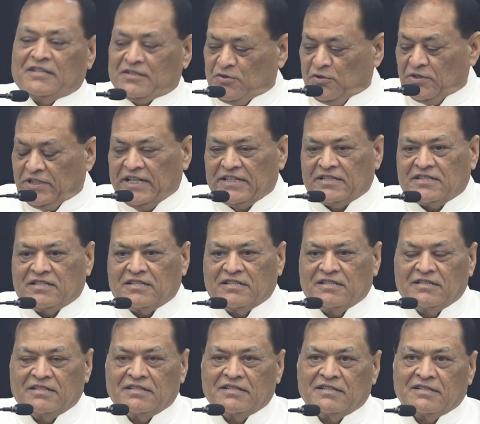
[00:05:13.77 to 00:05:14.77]
so that
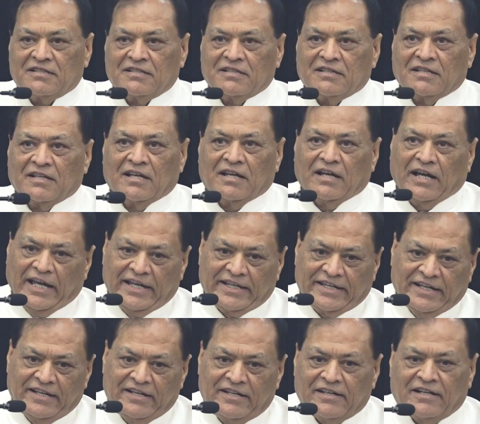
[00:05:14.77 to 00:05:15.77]
I
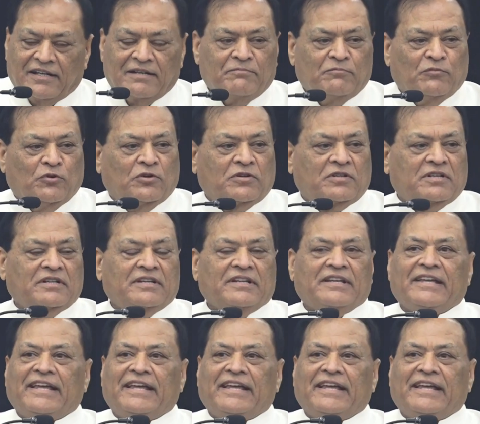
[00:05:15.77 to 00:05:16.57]
can learn more.